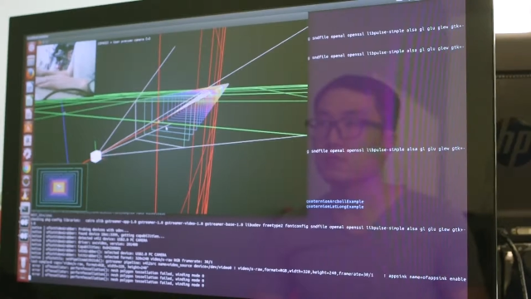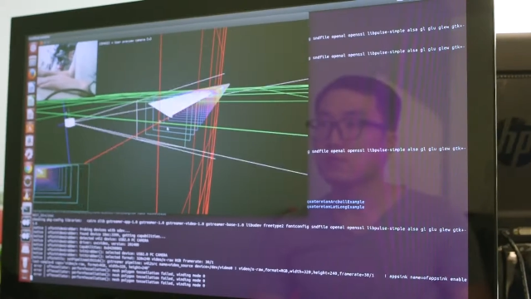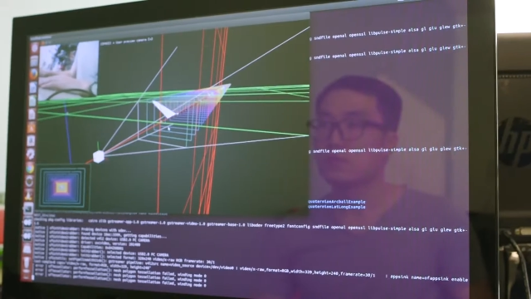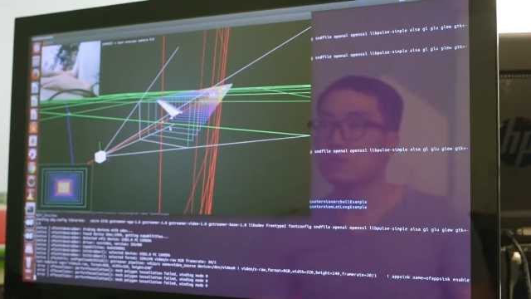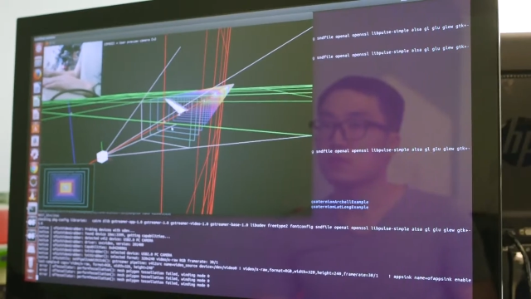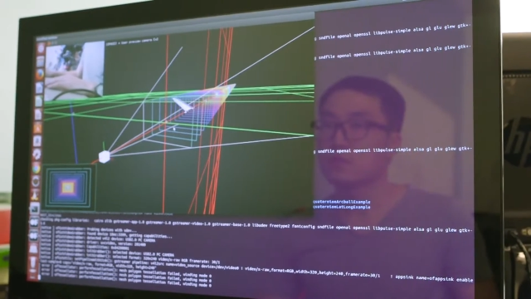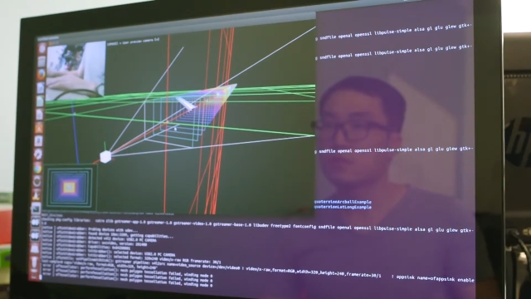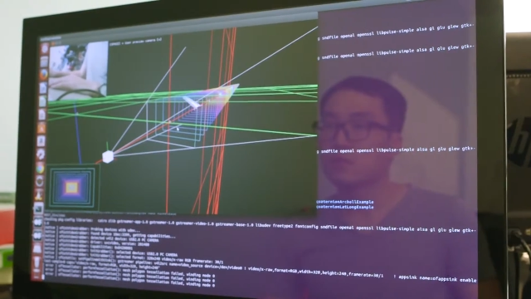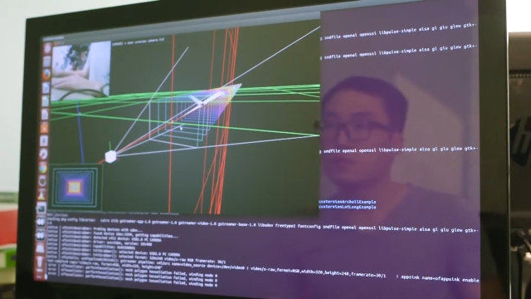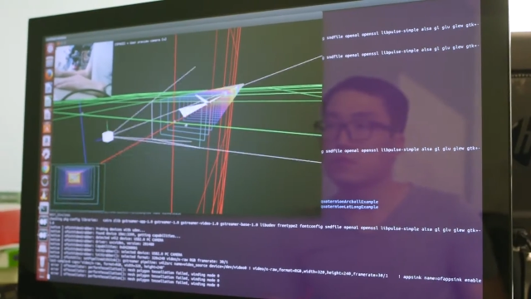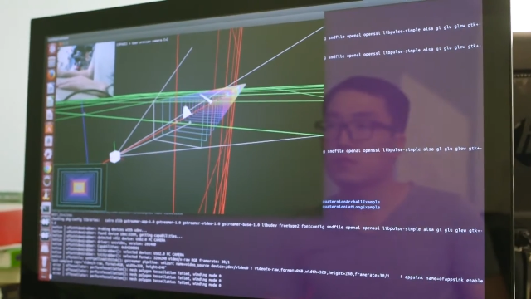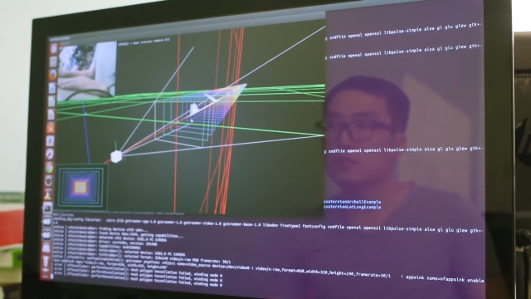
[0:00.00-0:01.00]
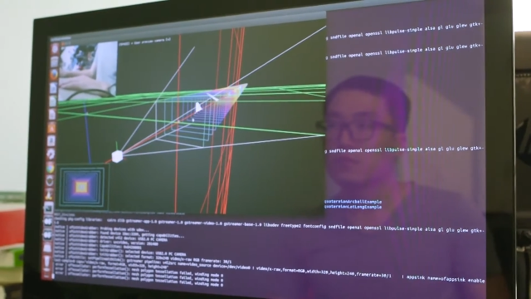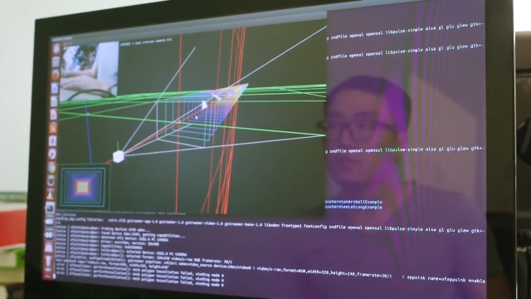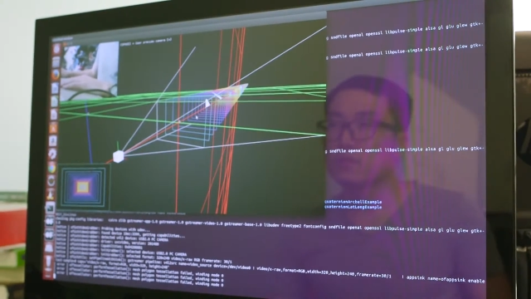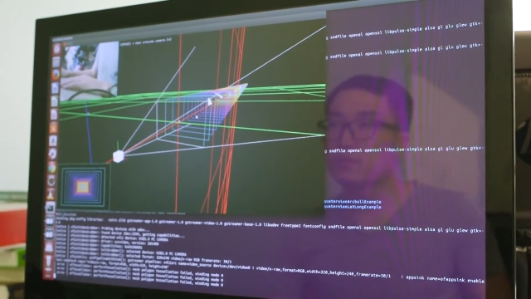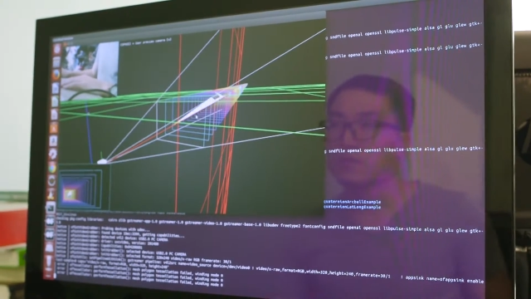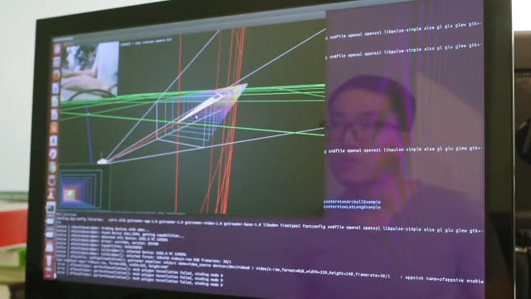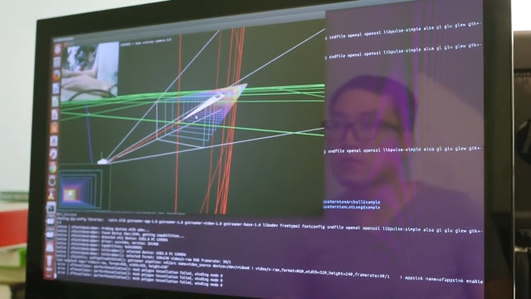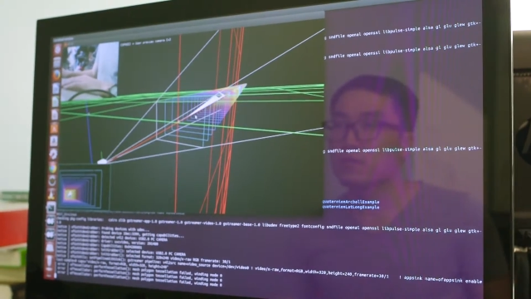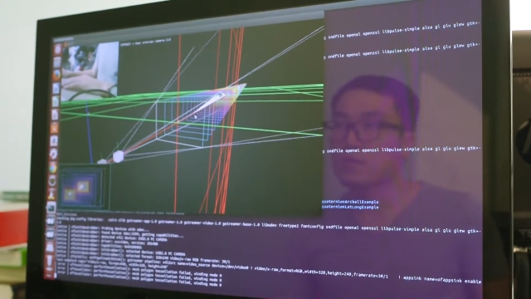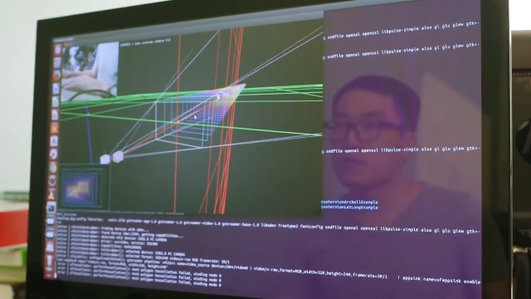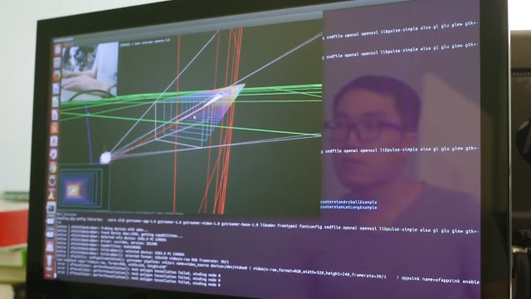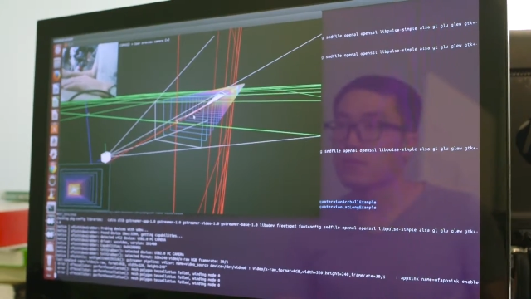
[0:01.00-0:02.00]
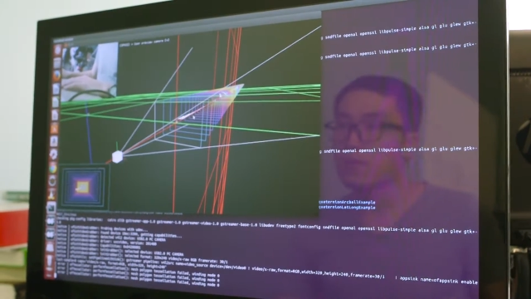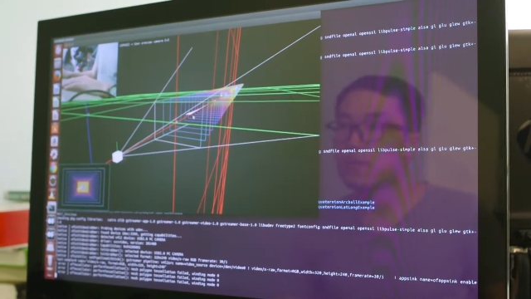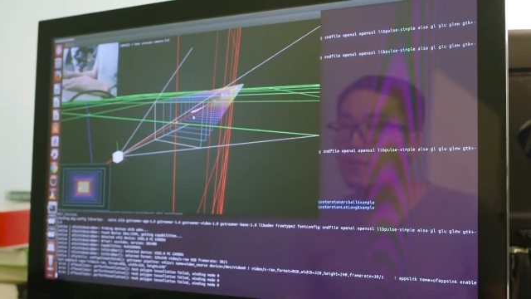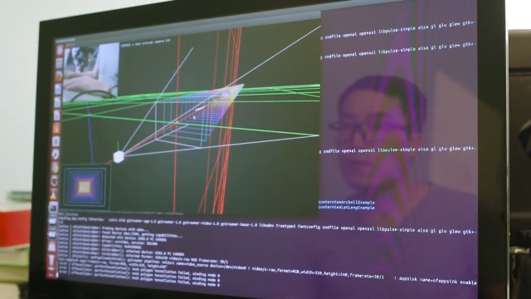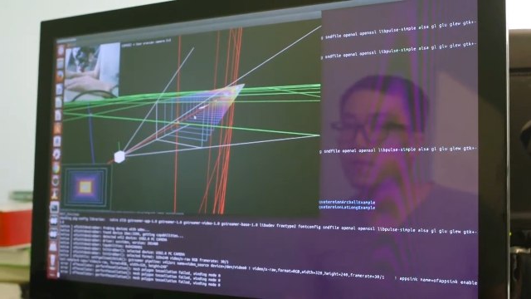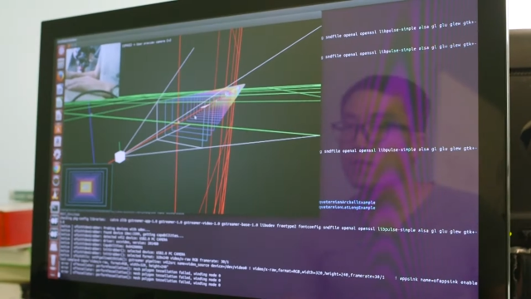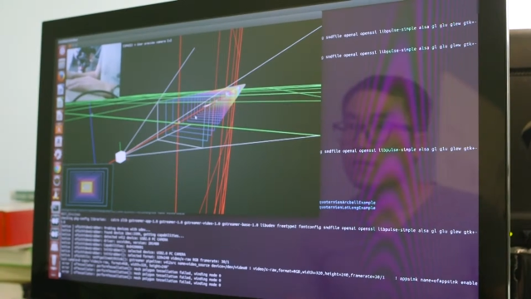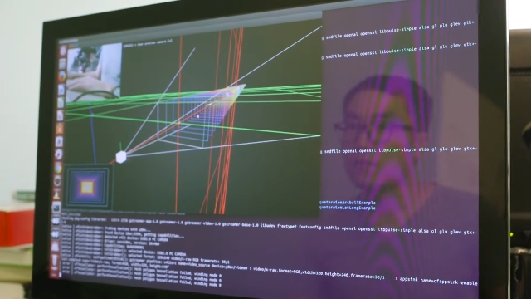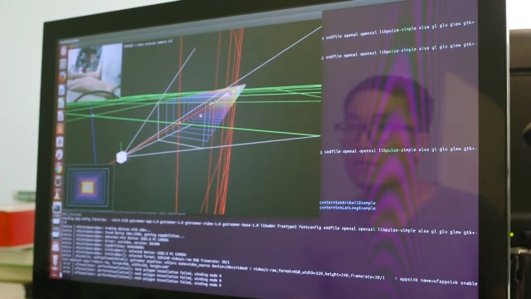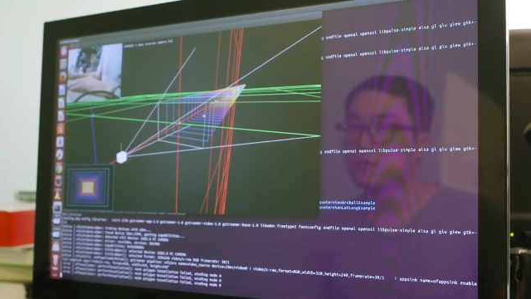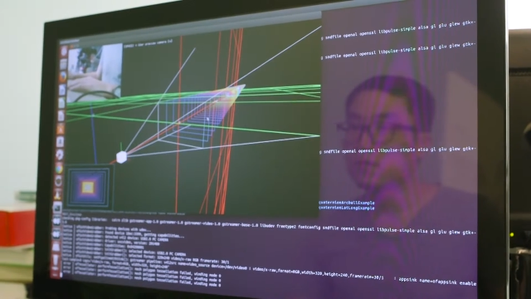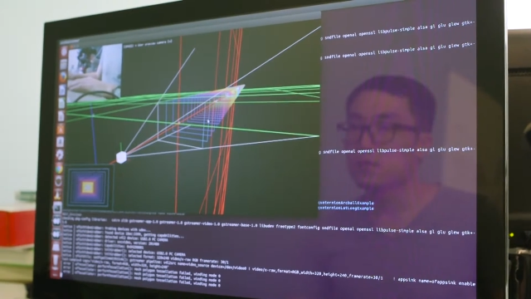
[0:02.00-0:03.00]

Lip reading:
No face is visible, so there are no lips to read.